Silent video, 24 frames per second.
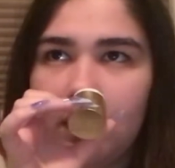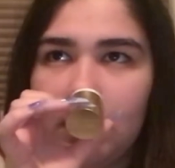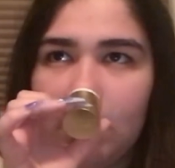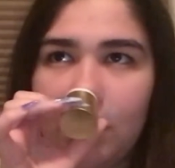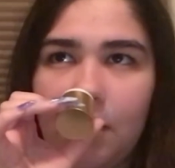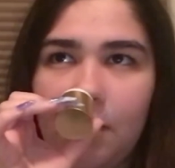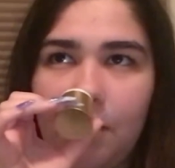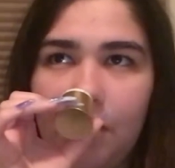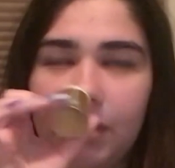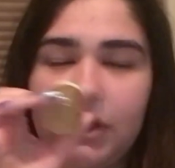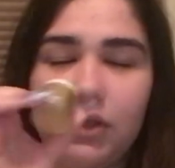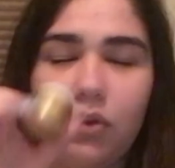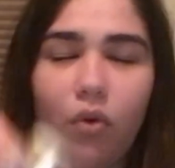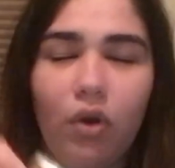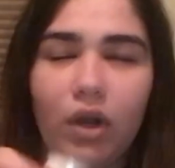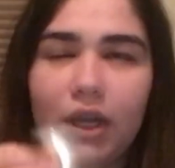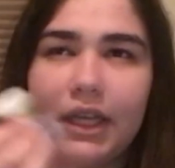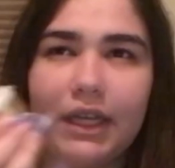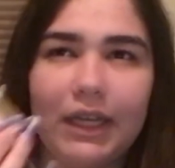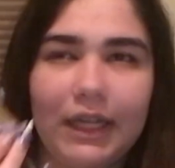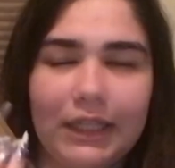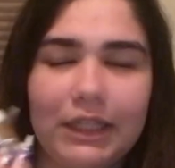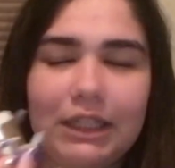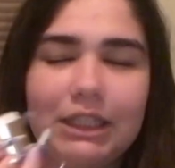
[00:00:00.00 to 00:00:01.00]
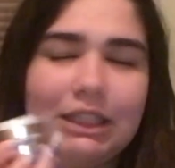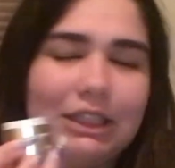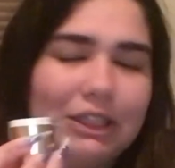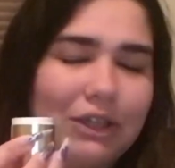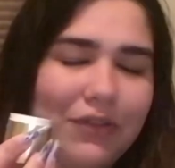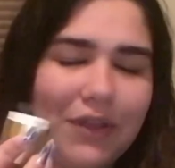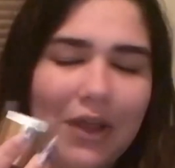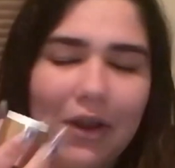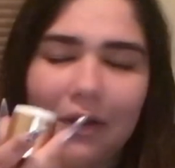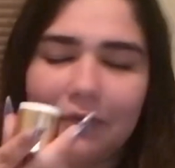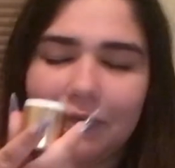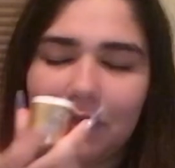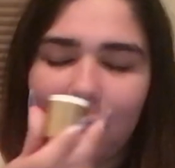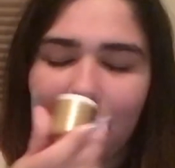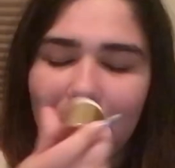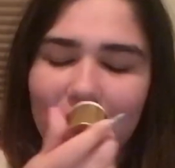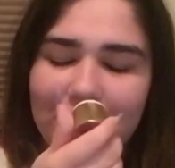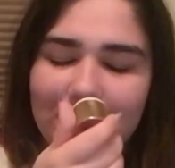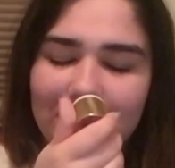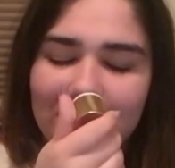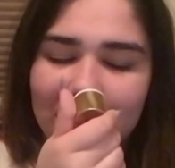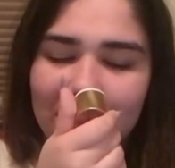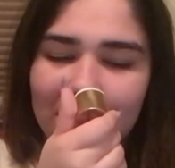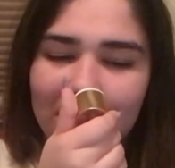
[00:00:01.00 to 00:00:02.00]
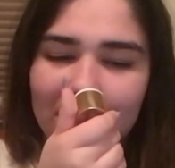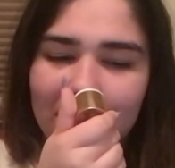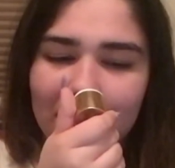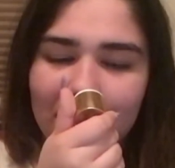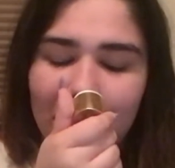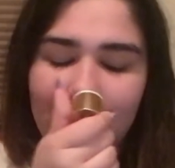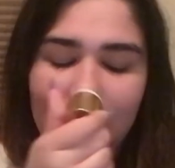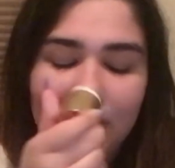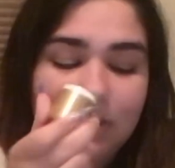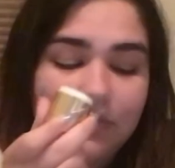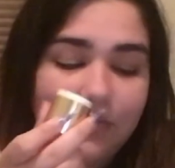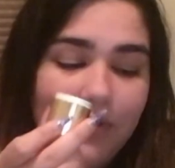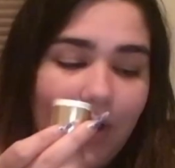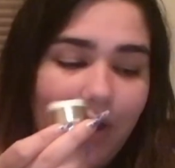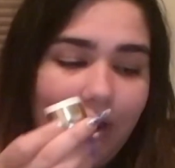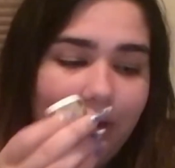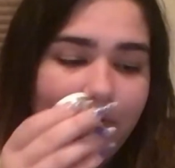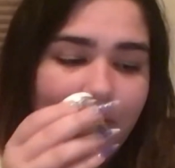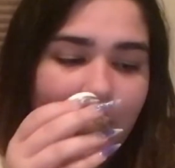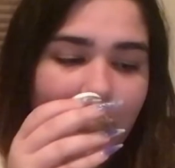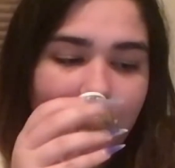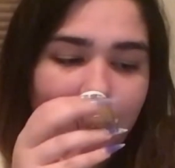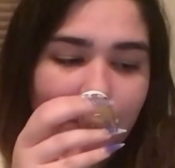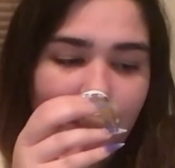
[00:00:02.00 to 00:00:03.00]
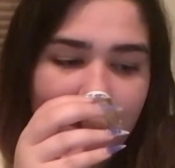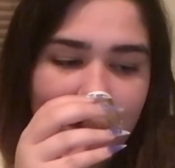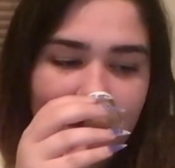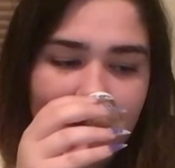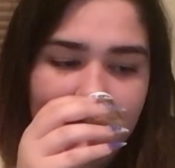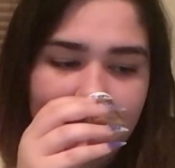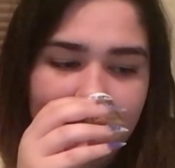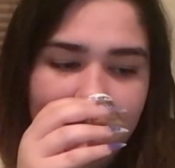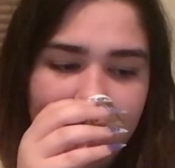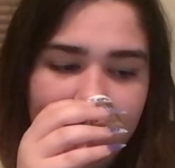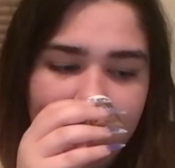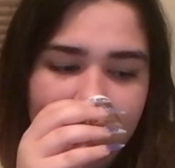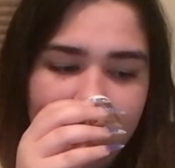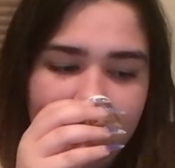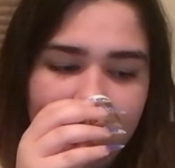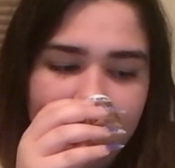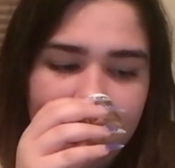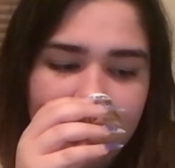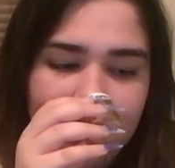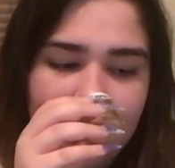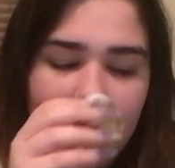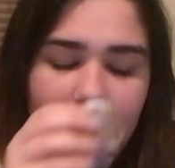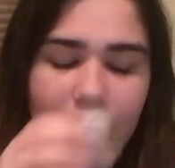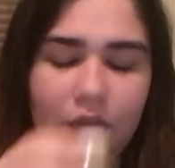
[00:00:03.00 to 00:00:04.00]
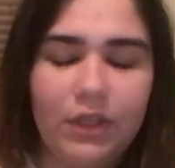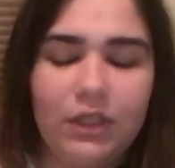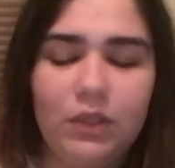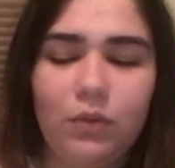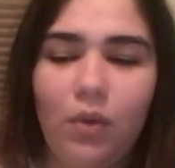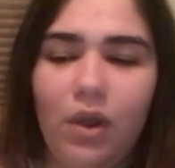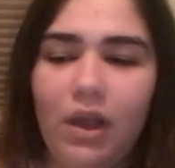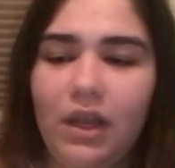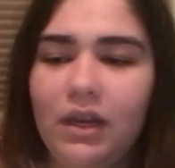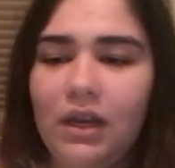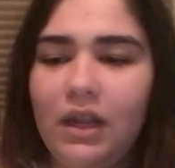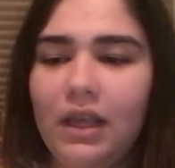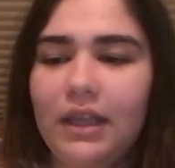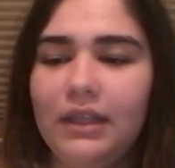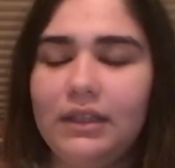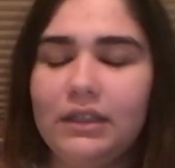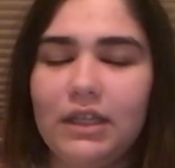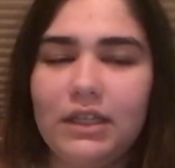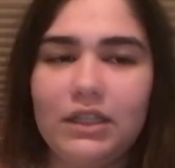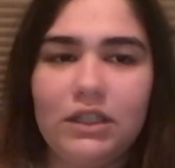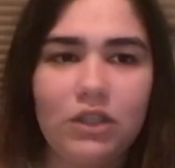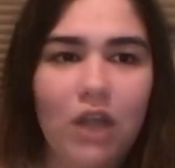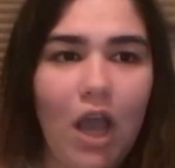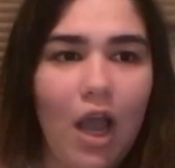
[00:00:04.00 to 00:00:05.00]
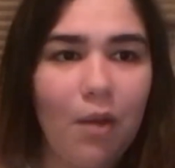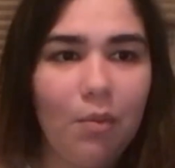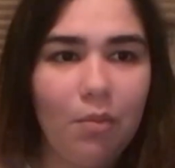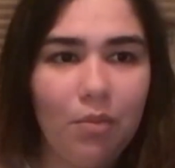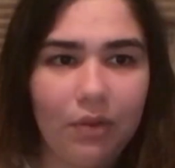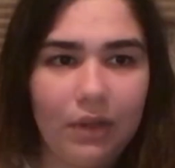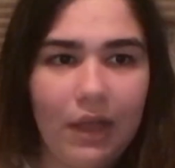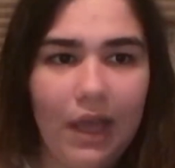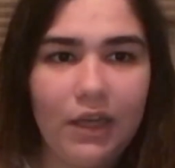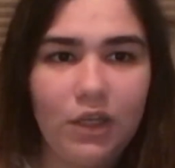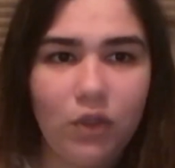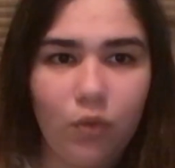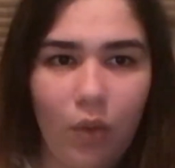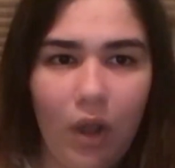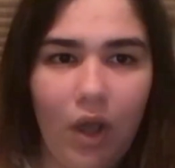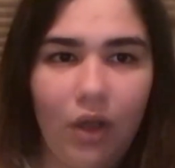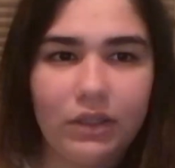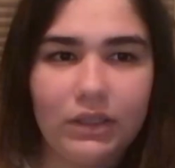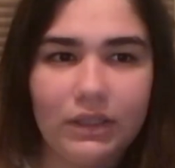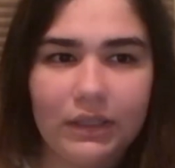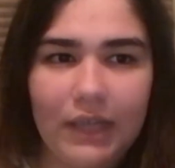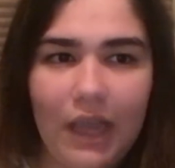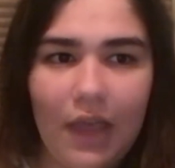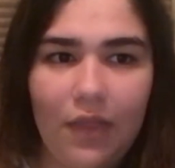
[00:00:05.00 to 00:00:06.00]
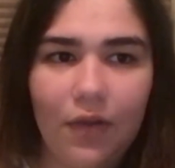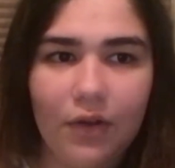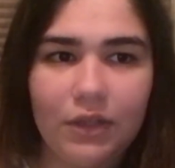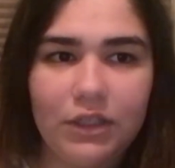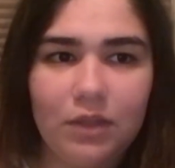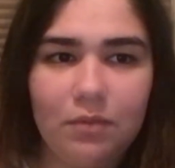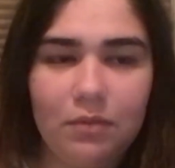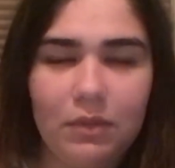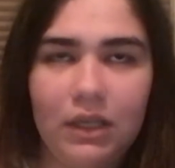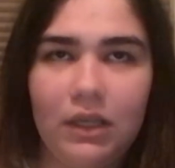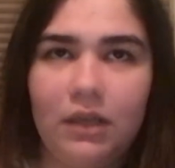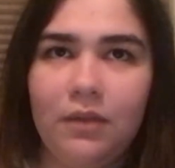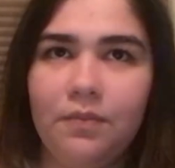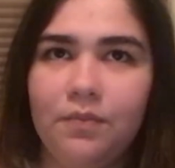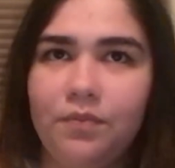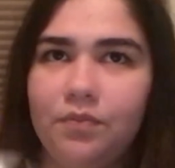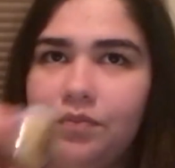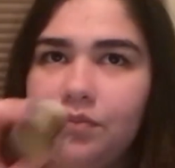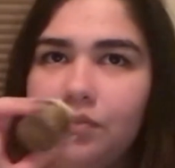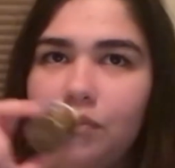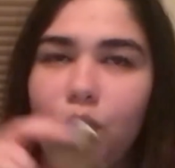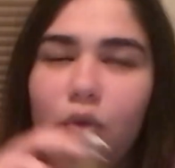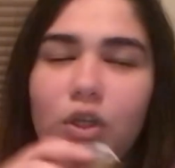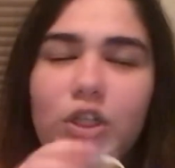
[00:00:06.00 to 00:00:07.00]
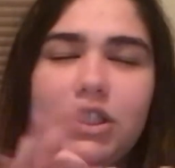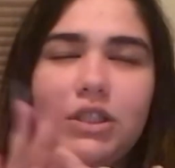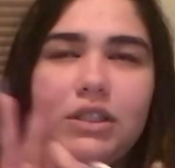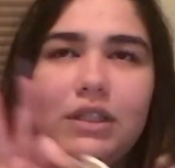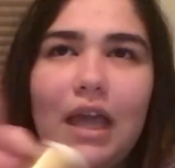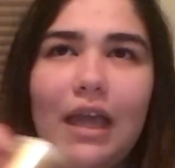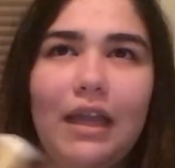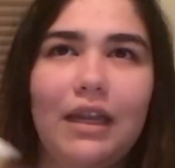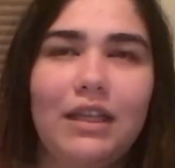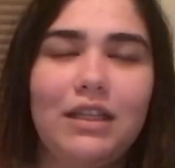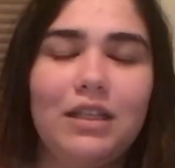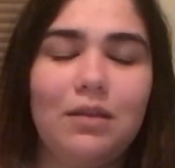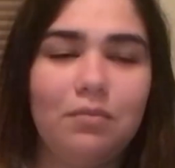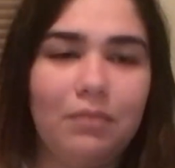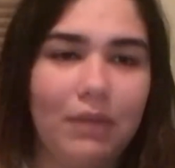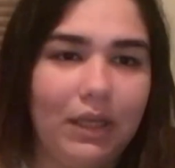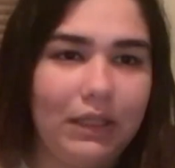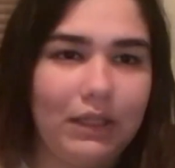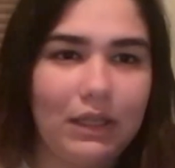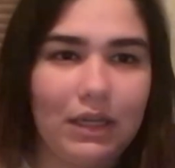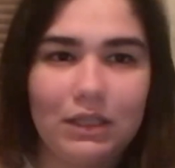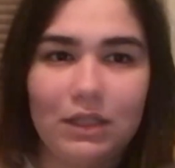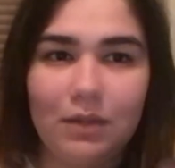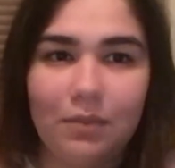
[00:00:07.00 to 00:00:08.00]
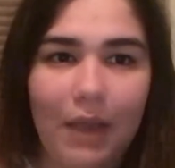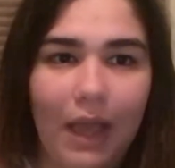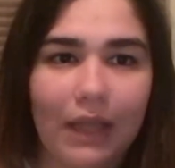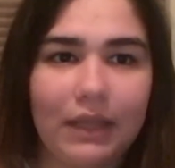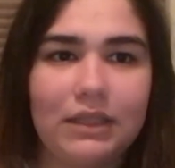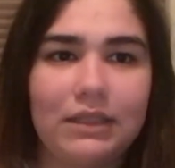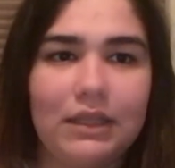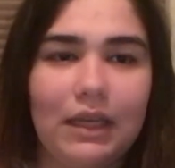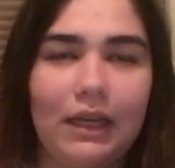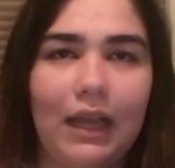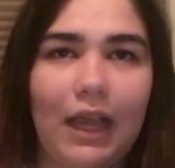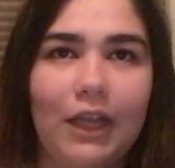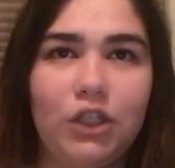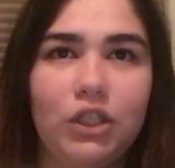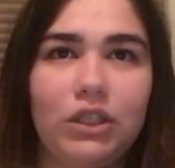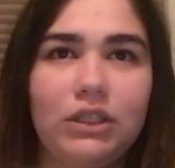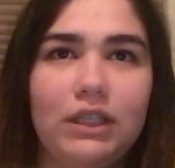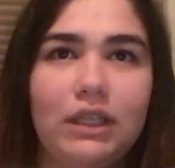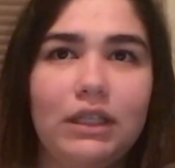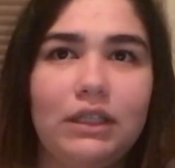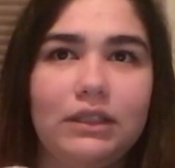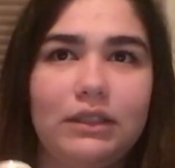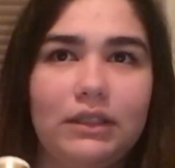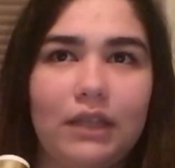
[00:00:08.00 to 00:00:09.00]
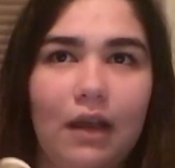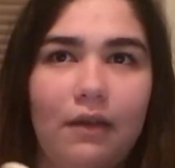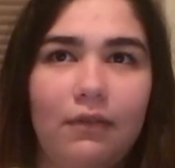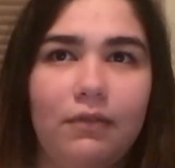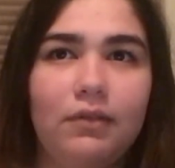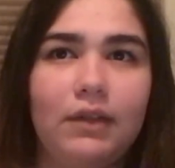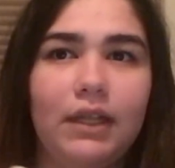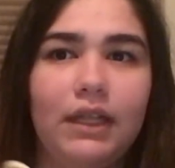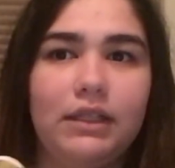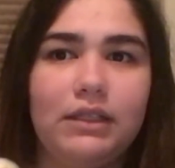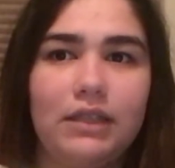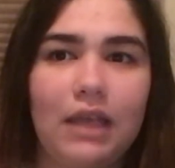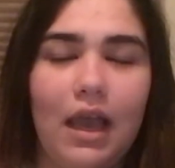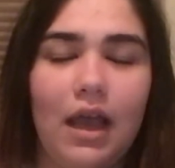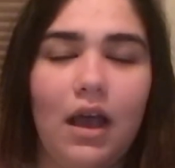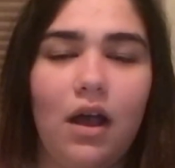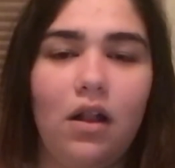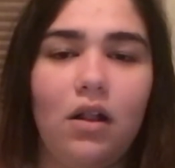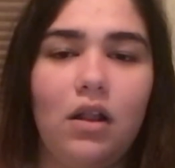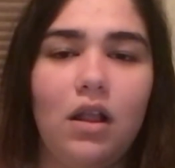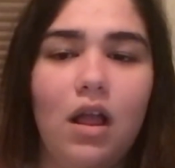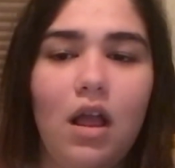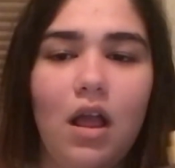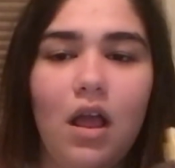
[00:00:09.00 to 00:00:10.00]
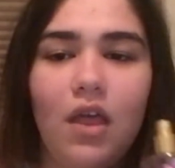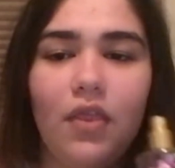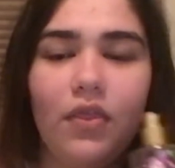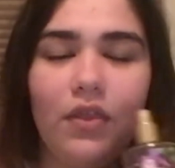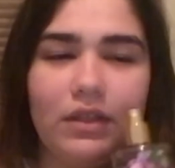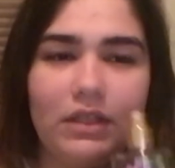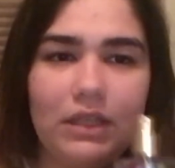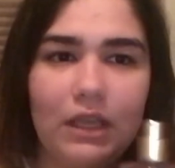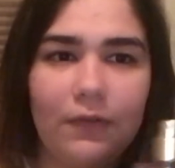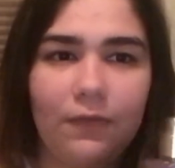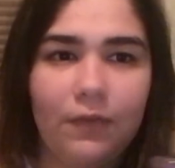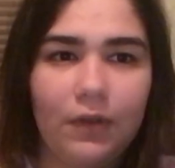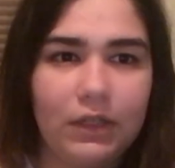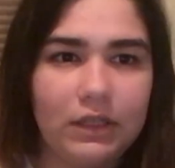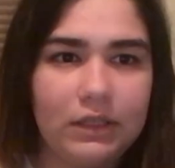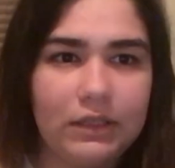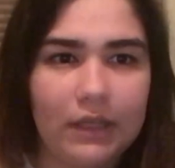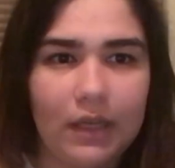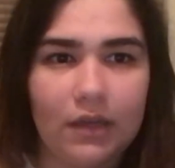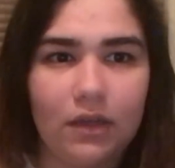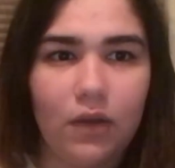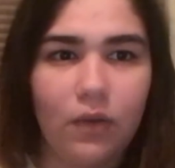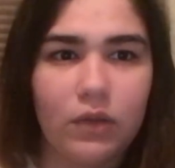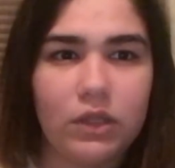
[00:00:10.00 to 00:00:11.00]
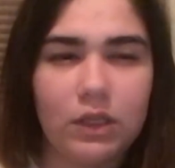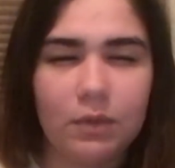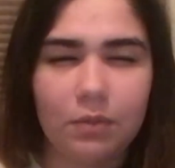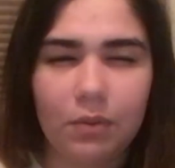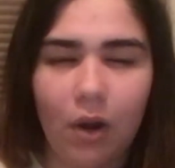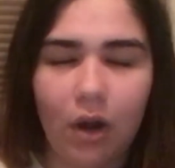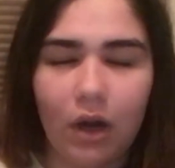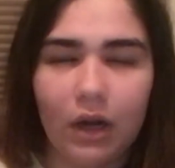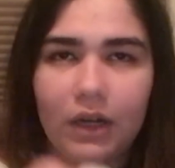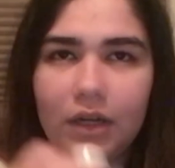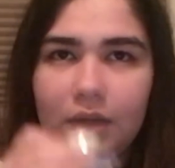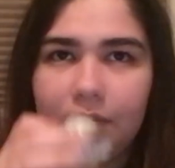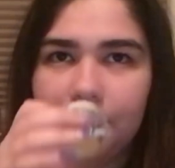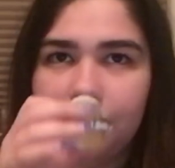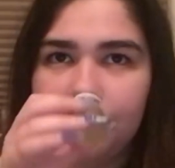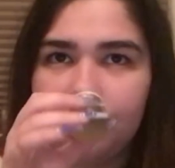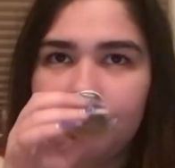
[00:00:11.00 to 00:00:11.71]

but the orchid is still there, of course. But it's very, very pretty. This one does not blend well together to me, which that doesn't mean that it's a bad scent. I just can definitely tell the different scent notes apart.